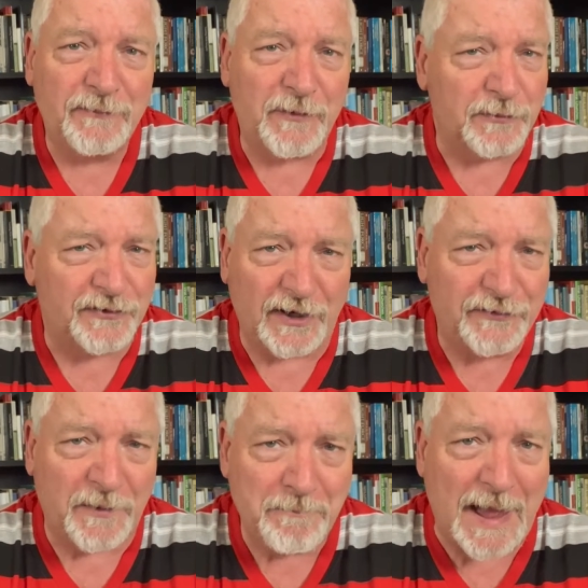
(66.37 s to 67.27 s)
there were still
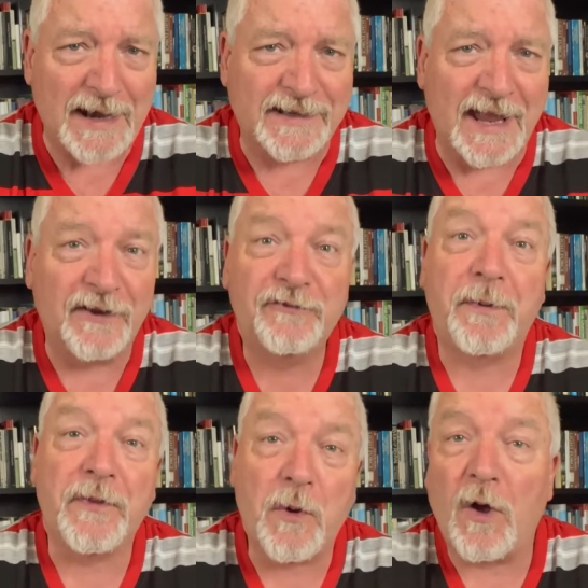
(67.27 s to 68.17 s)
some bad kings,
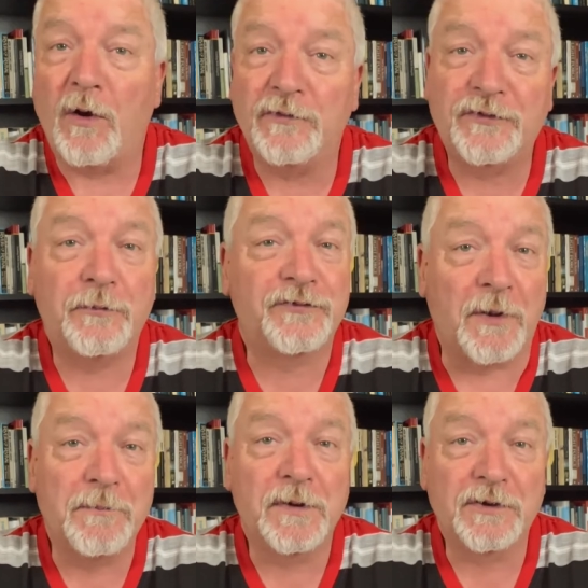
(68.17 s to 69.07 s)
but there were also
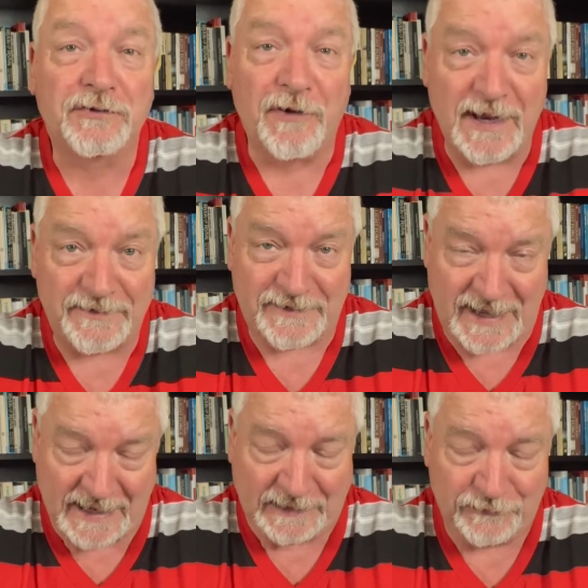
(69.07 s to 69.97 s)
some great
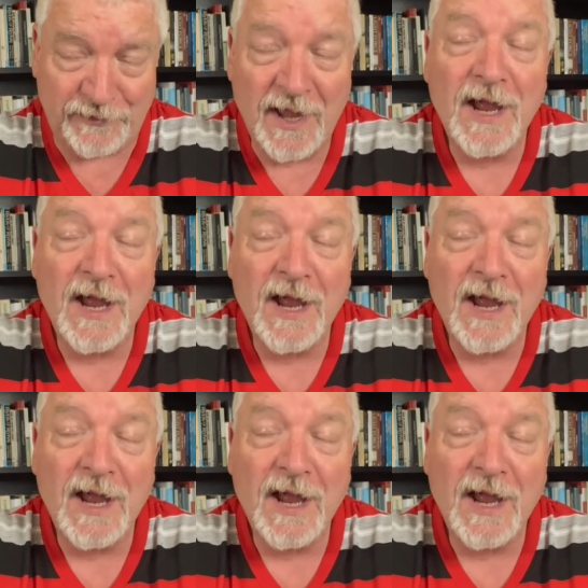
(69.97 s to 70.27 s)
kings.